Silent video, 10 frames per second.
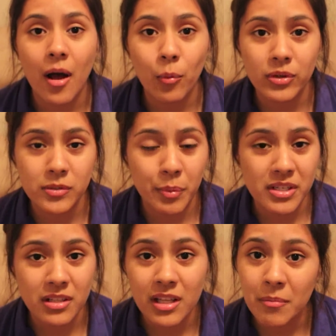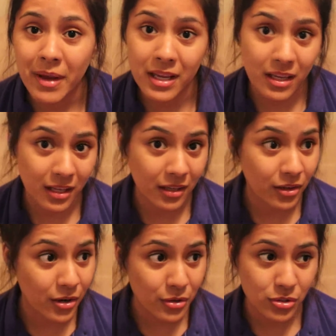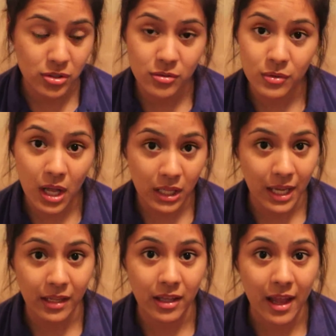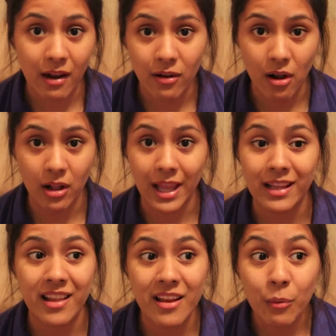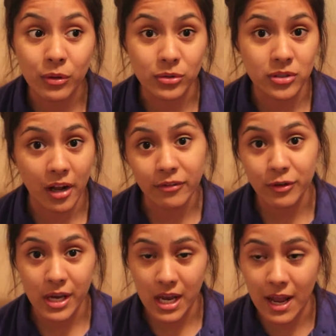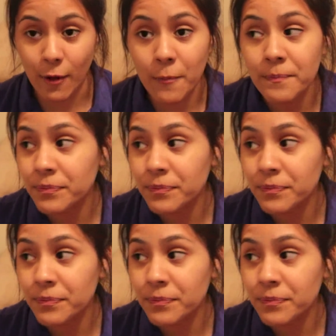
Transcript: which personally my girls do not like that at all. Like, they will start freaking out.